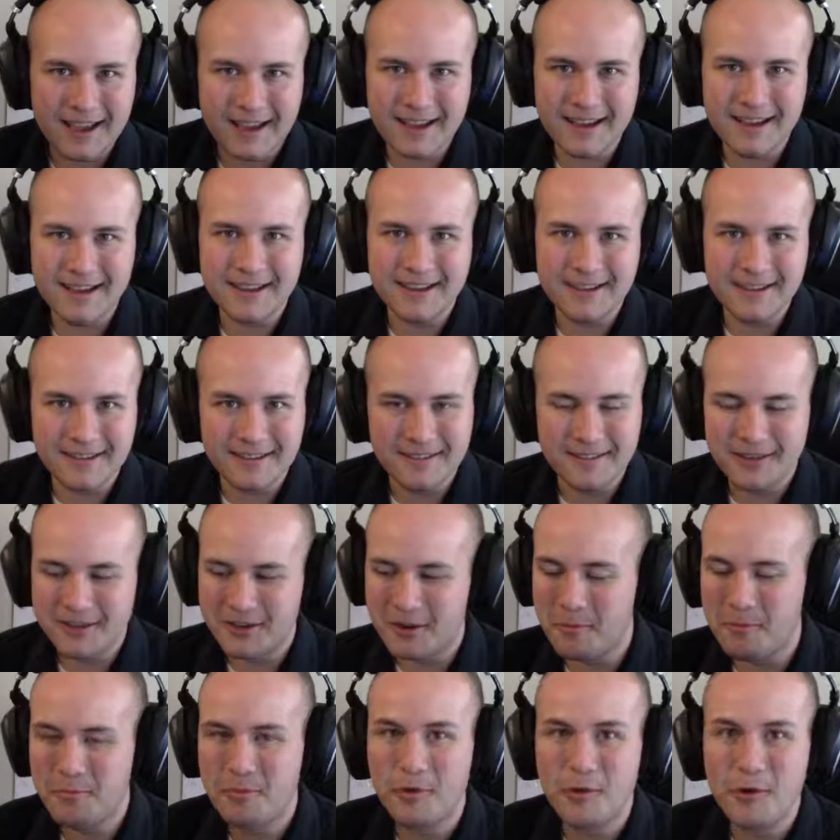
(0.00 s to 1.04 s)
and,
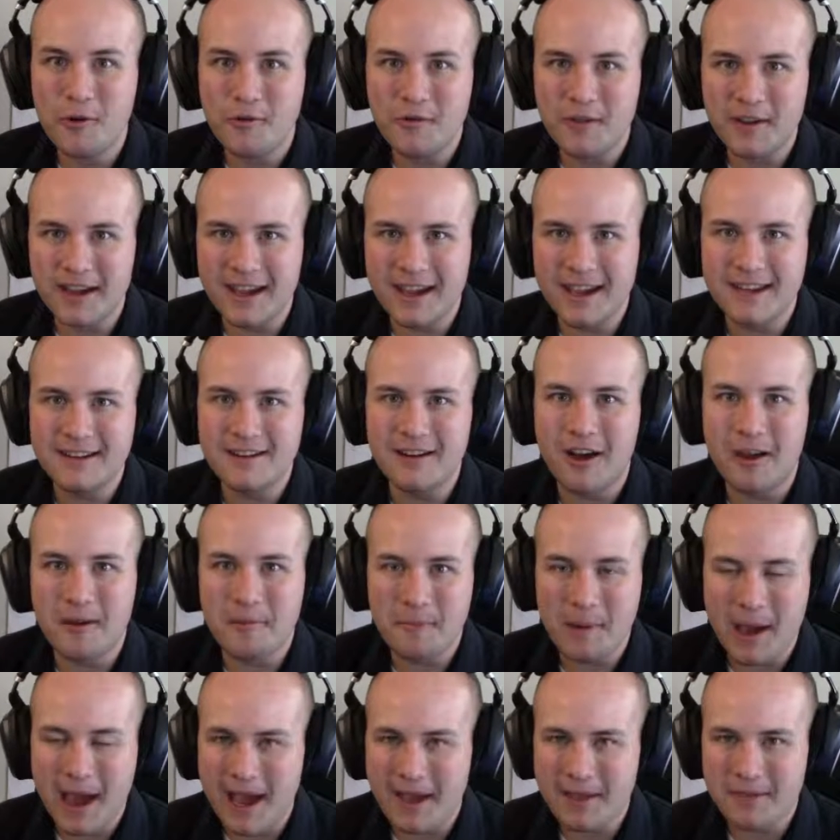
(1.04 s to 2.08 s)
proofing it
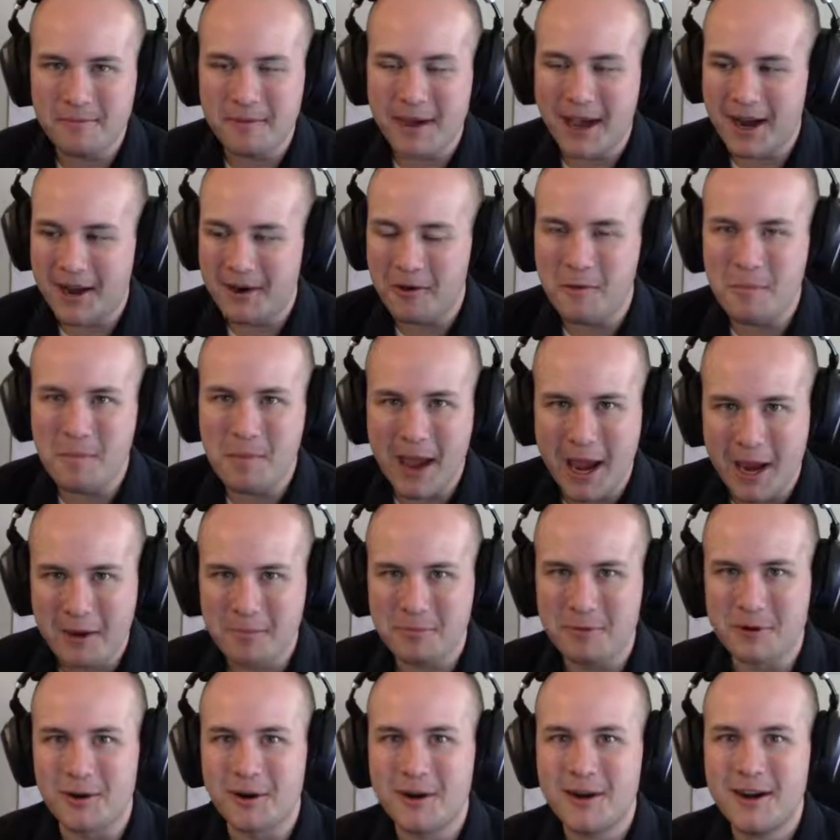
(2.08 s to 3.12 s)
on mathematical
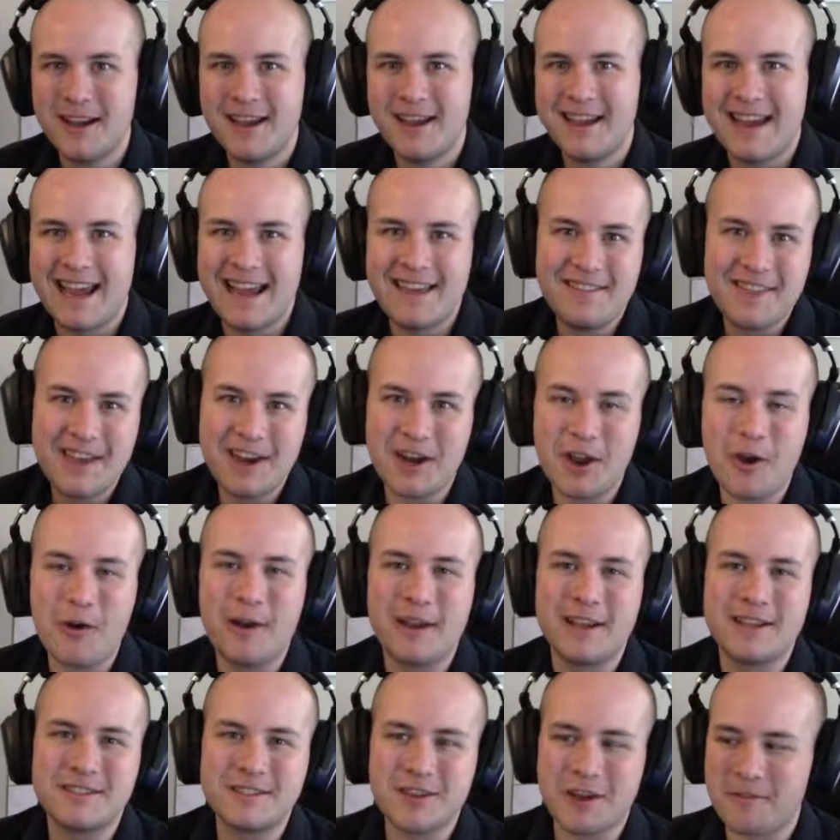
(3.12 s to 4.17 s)
paper and then
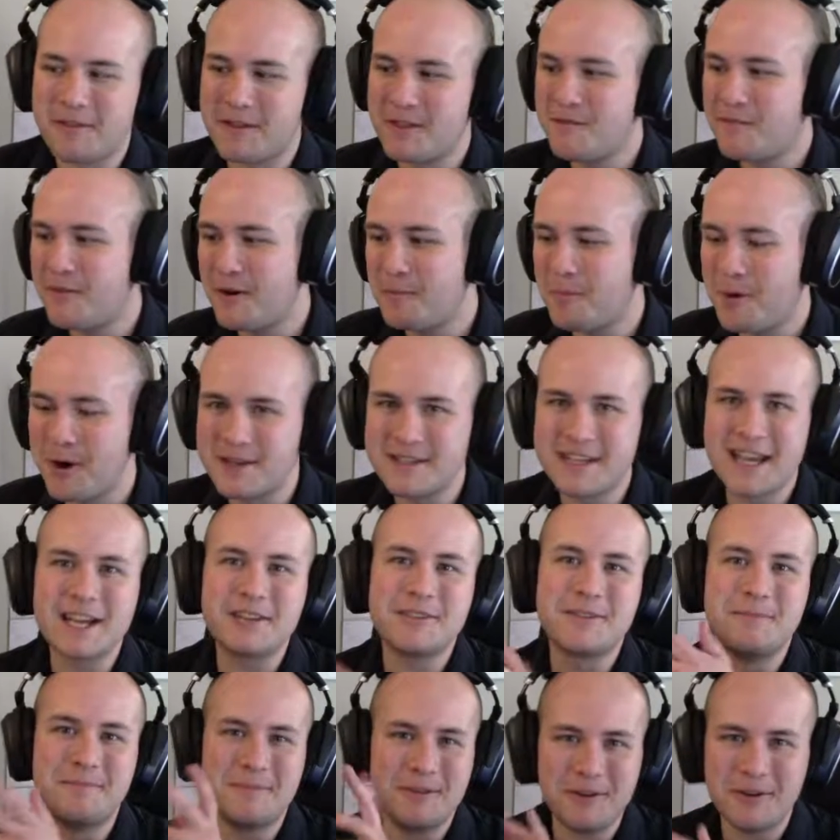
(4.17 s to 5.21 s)
going and solving it. The fun part is
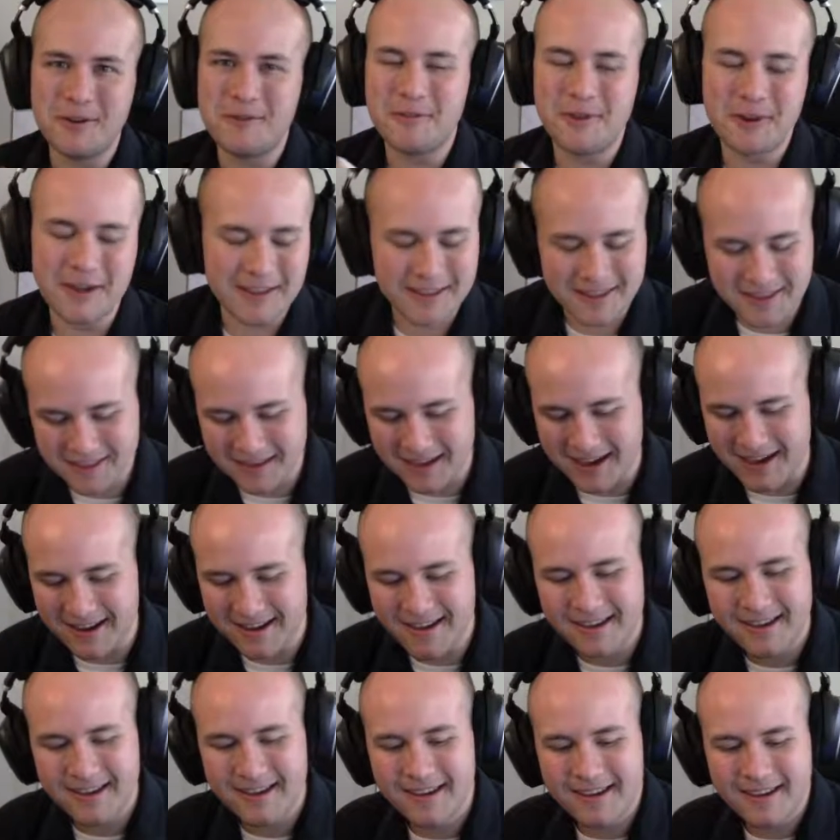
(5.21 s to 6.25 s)
actually maneuvering the thing.
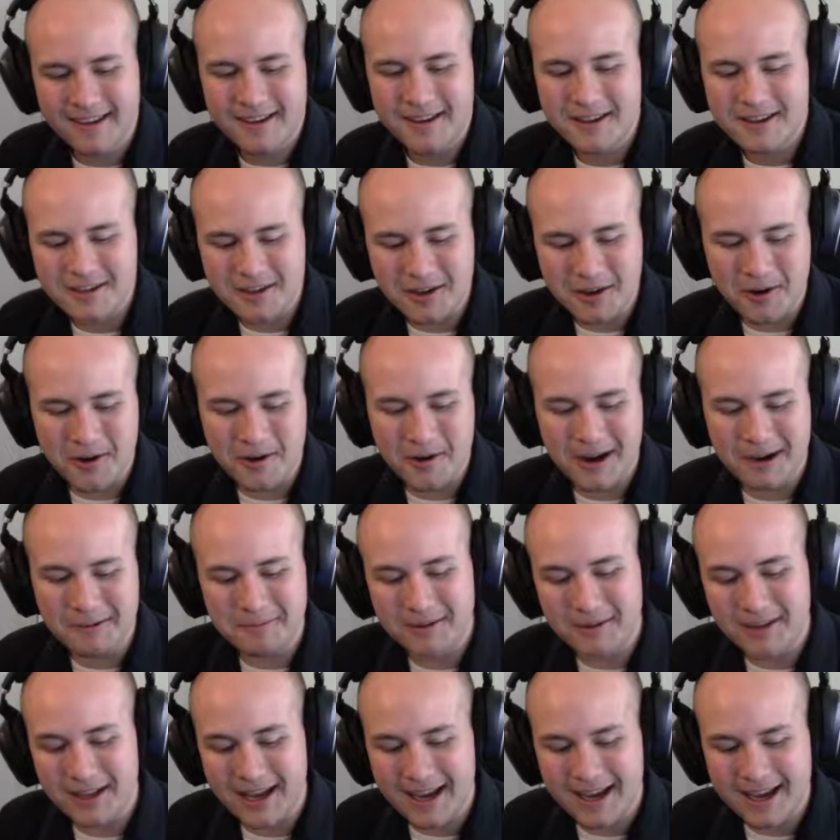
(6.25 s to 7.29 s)
So I'm
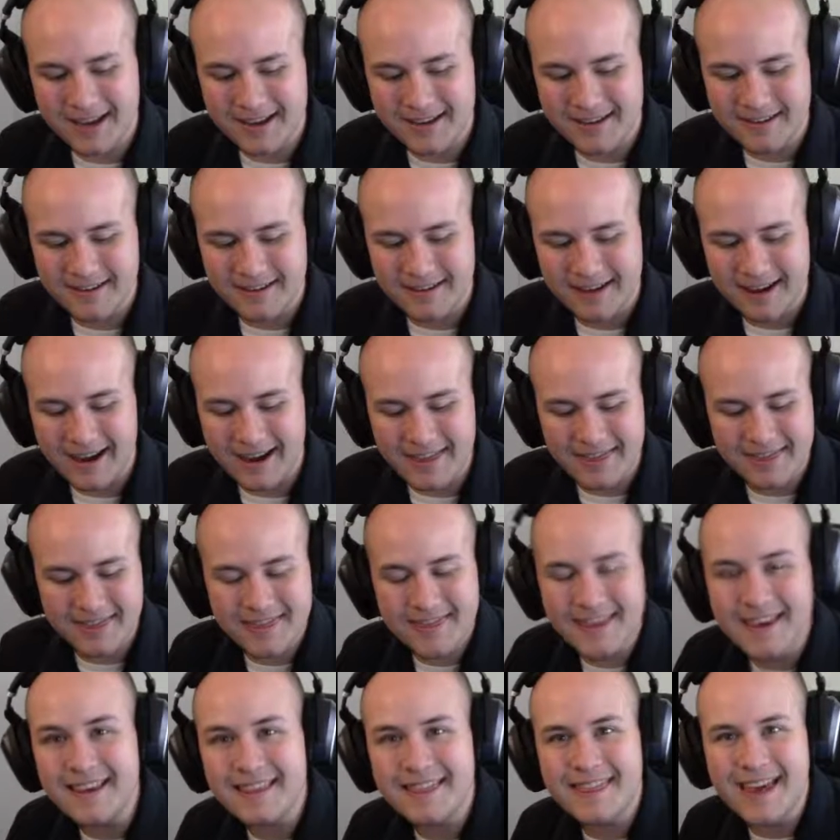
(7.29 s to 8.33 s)
glad. I
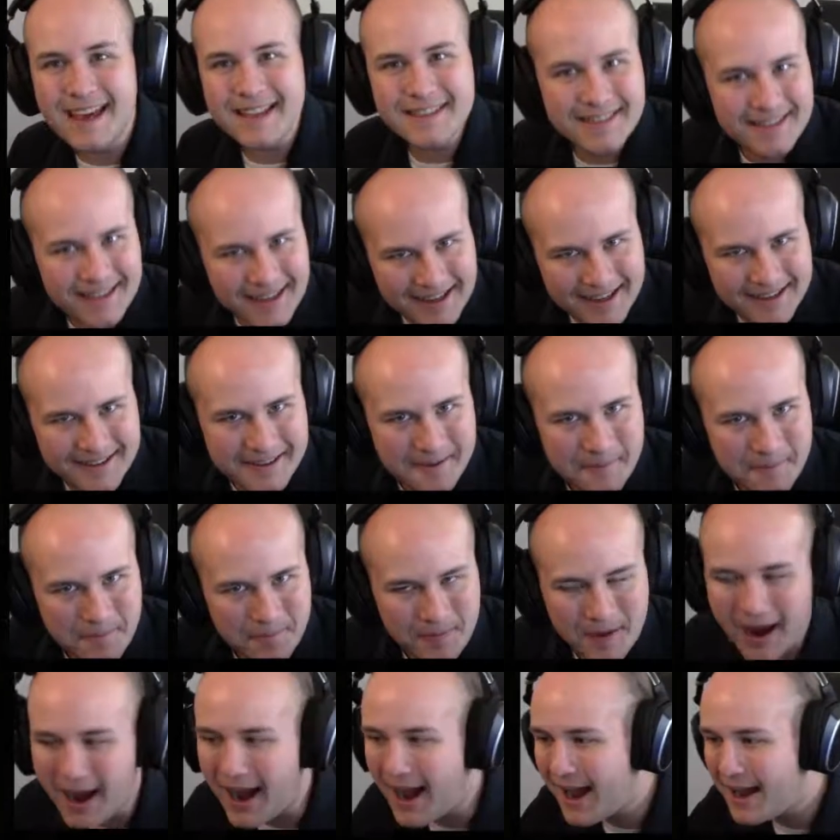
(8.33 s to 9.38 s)
think that's it.
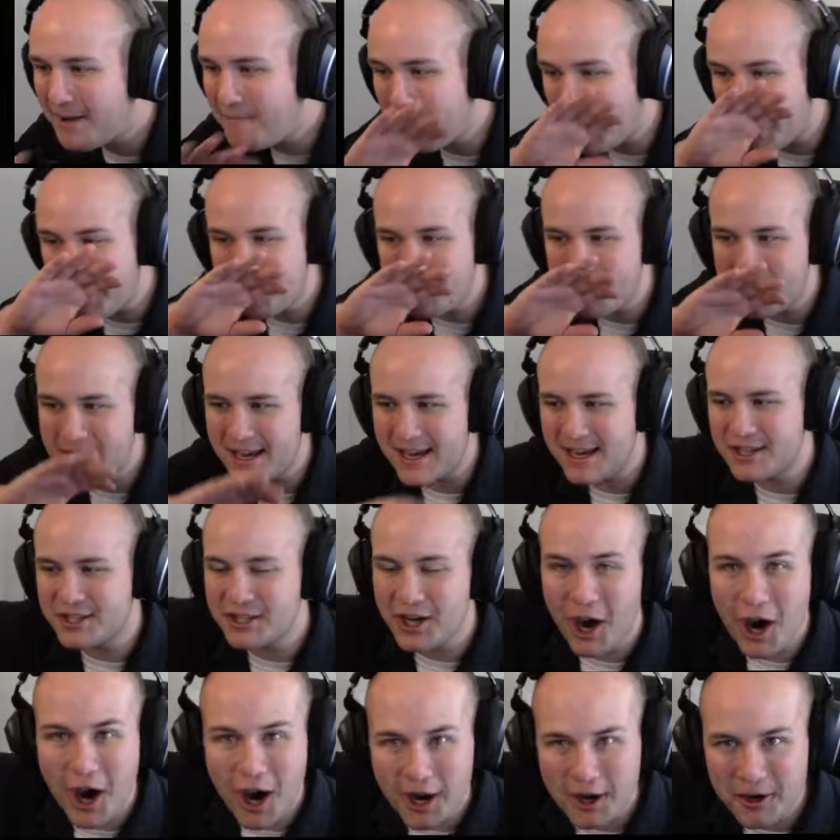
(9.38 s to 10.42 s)
I might be
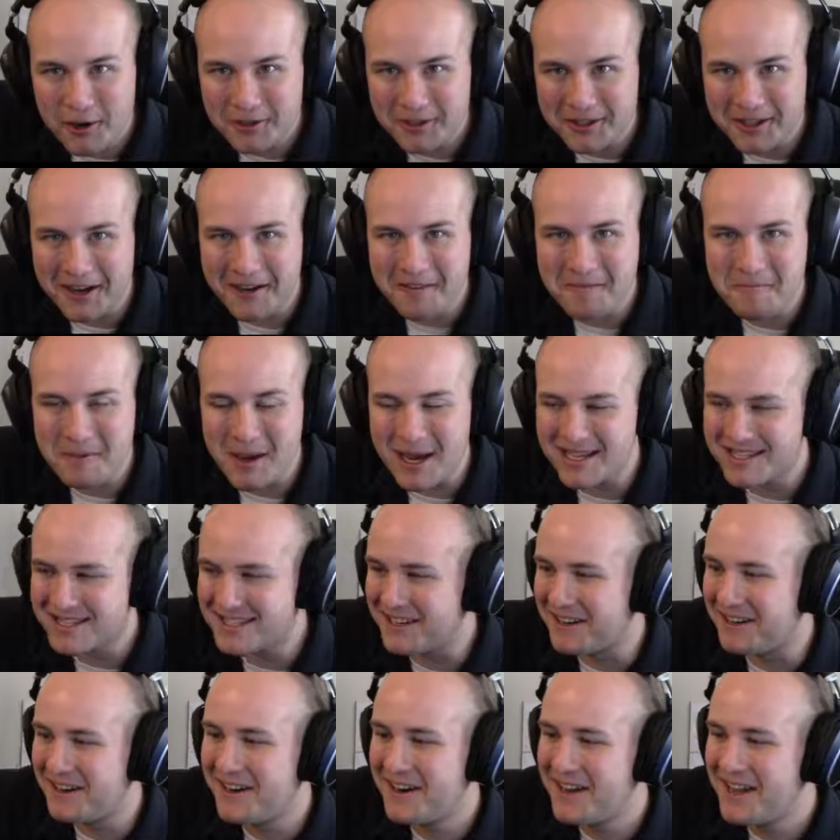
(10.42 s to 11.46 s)
entirely off base
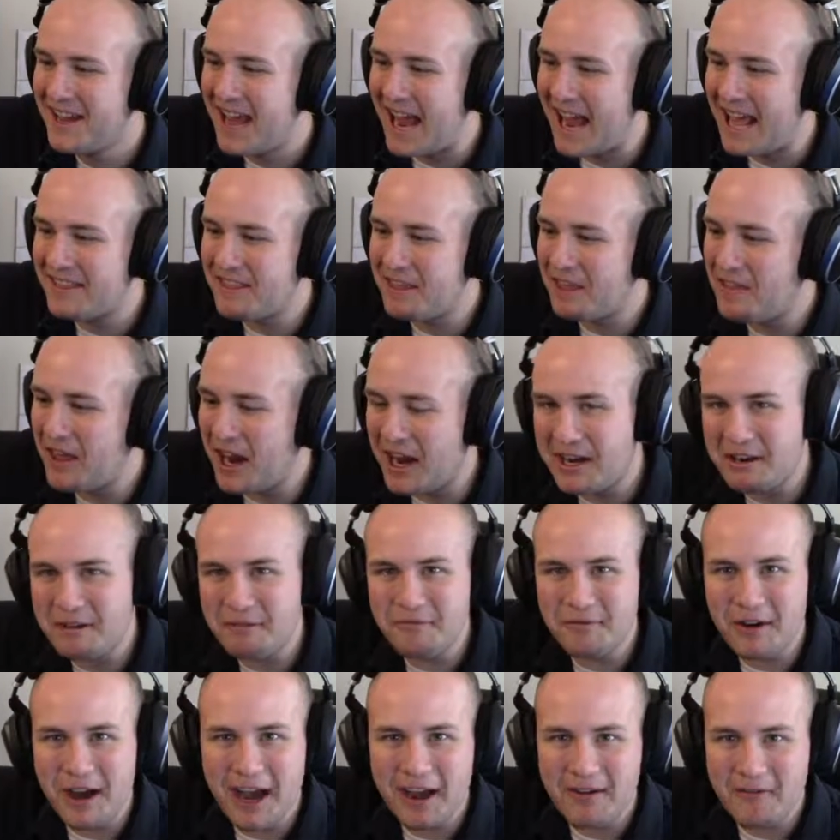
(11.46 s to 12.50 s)
here, and then I need
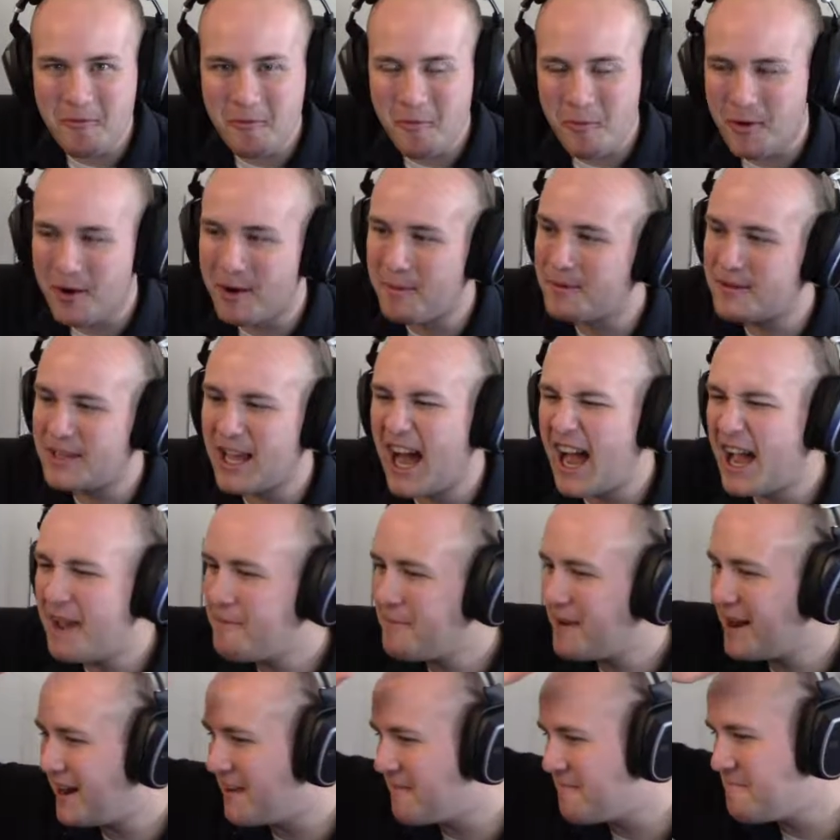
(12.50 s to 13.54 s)
5 or more numbers. I
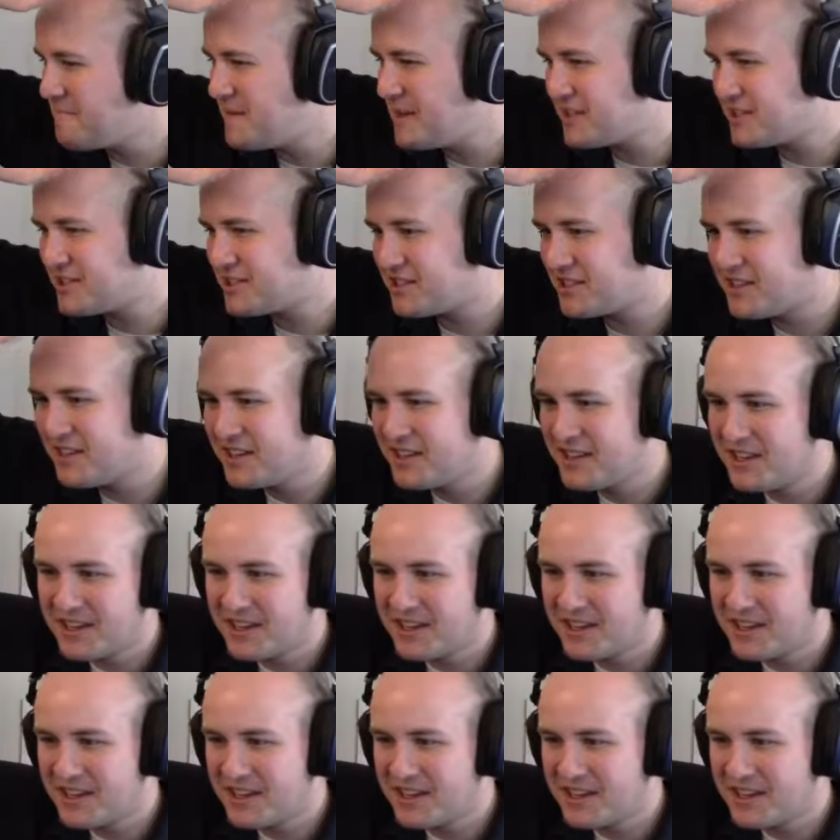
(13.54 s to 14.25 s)
may have missed,